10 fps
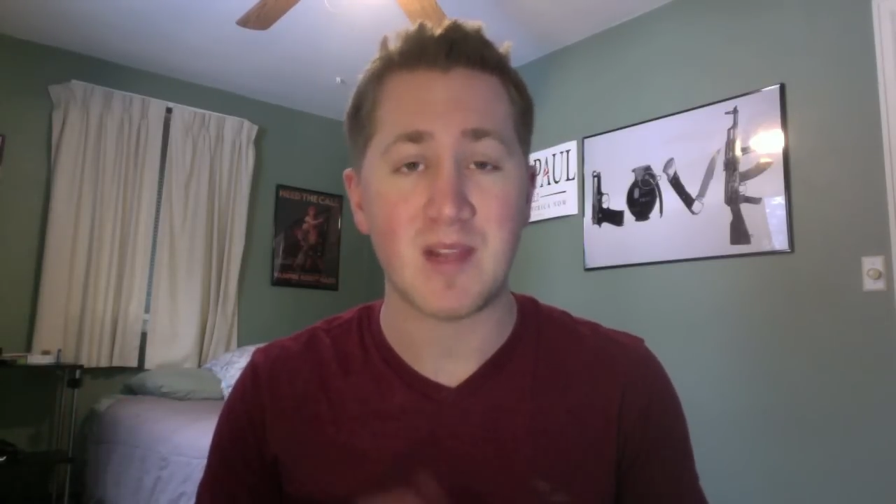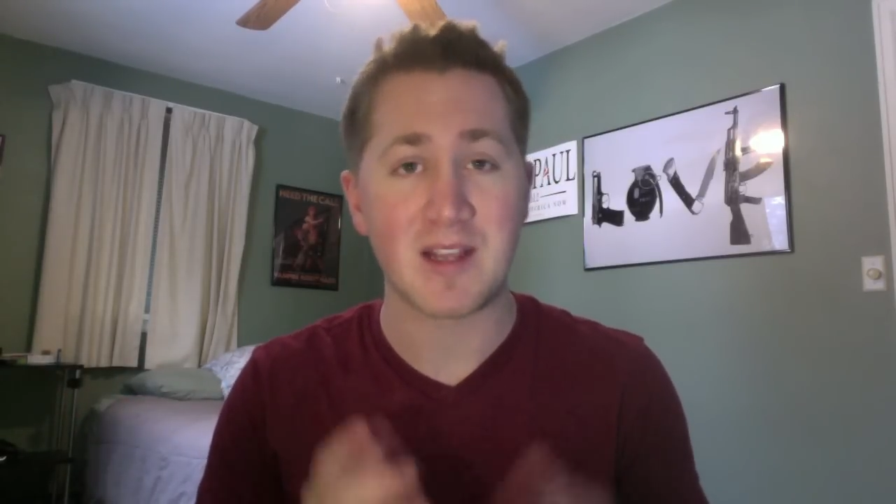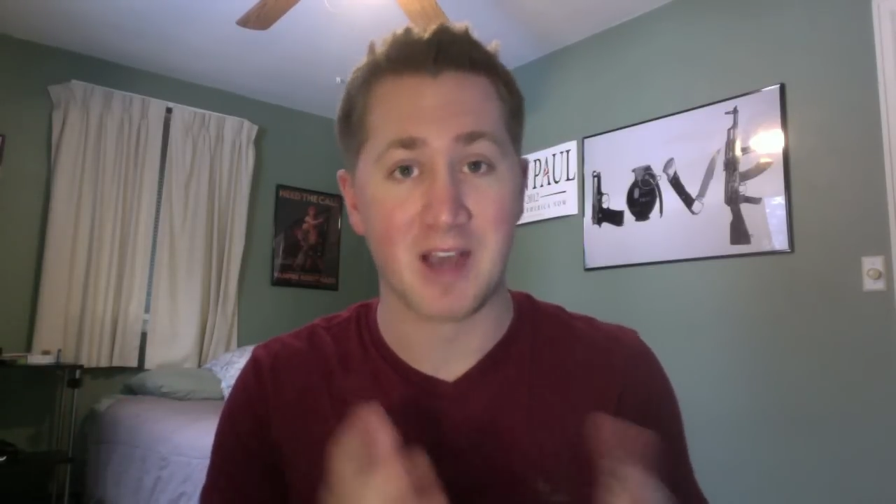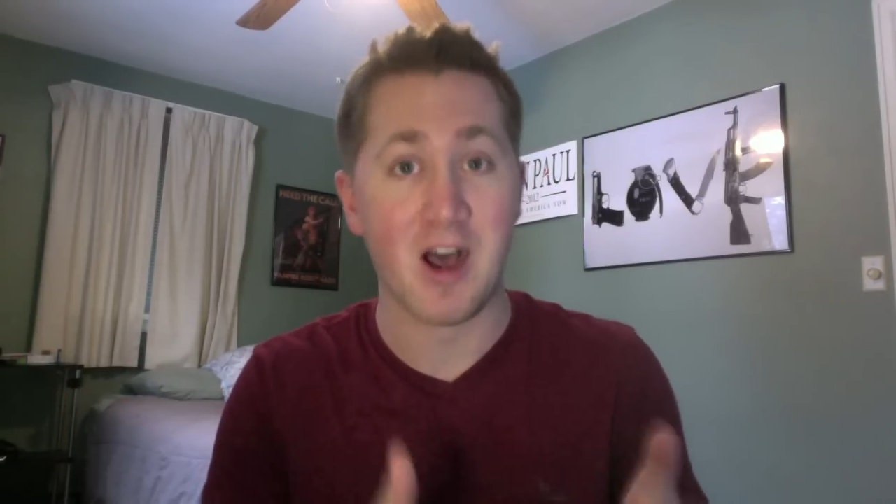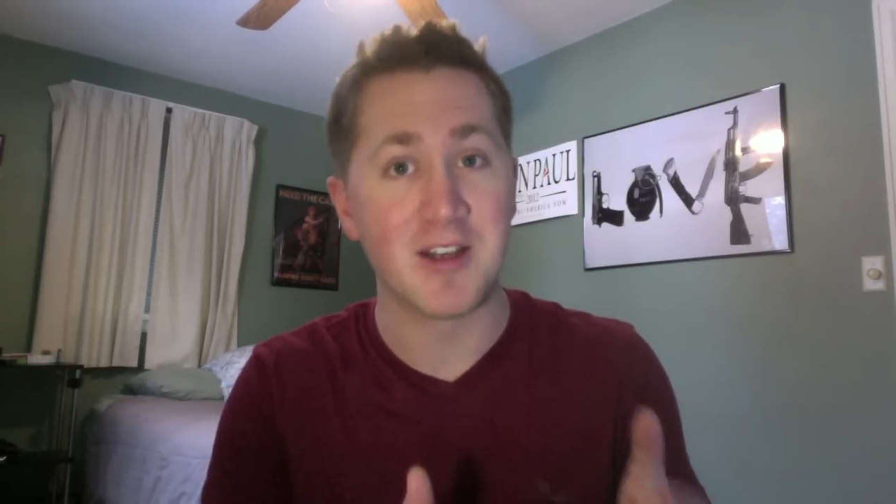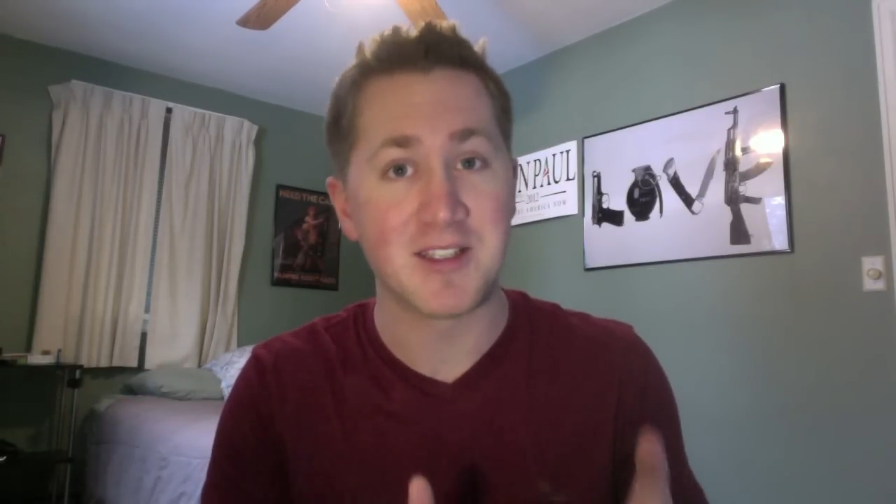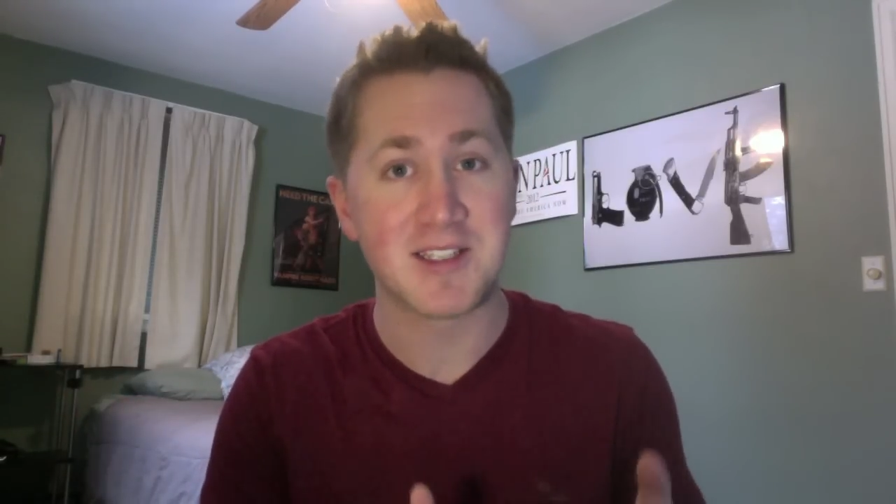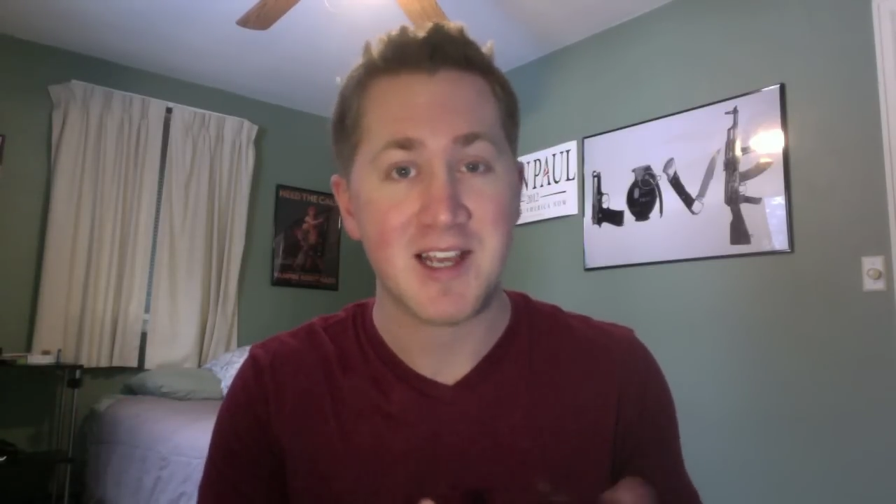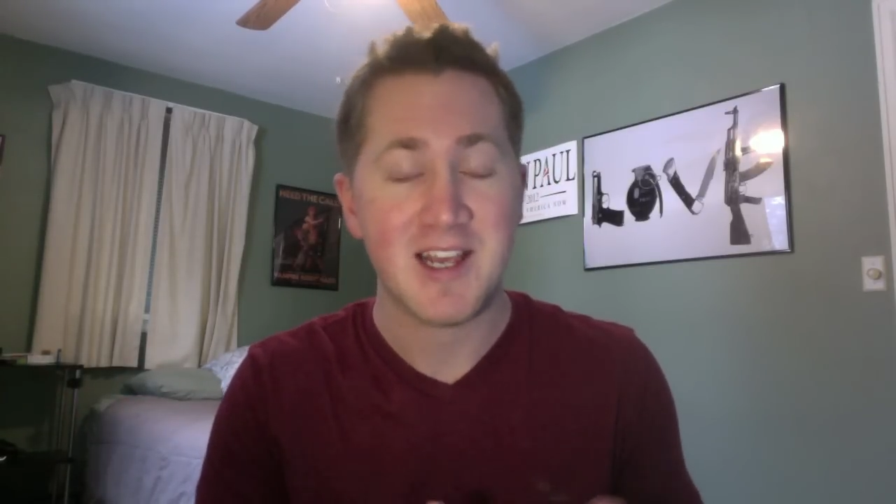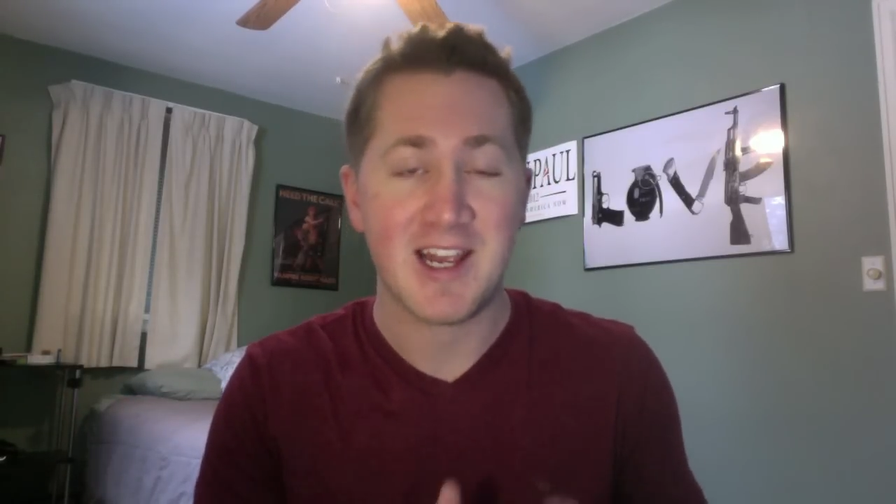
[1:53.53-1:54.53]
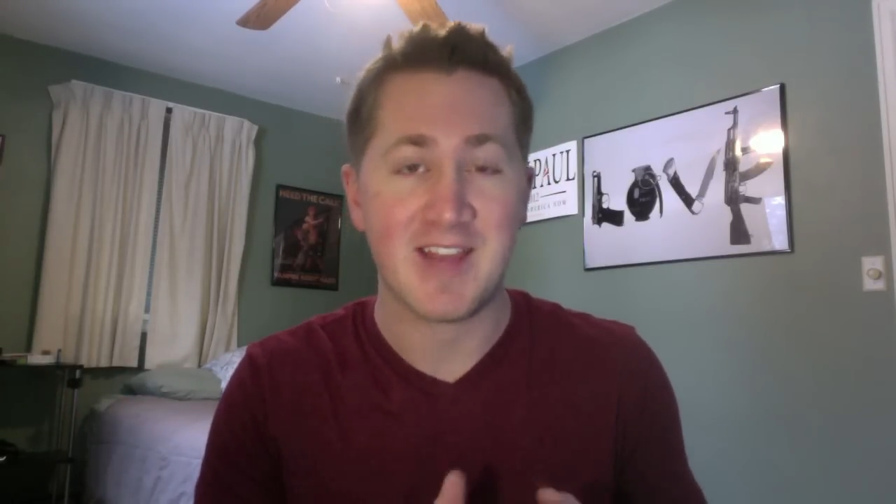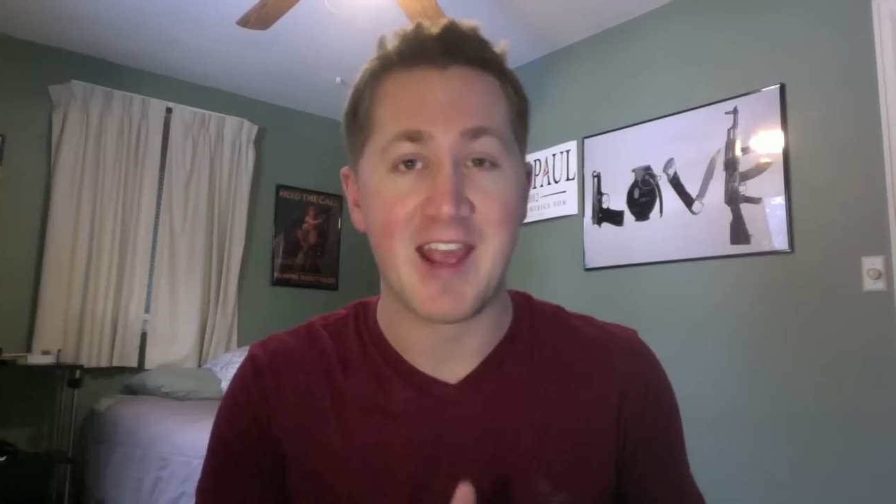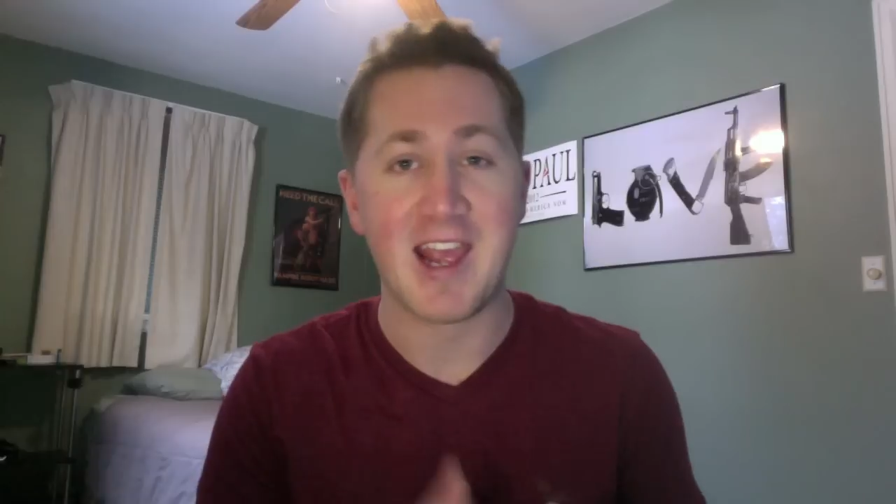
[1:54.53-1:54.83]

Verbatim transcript: Guns in the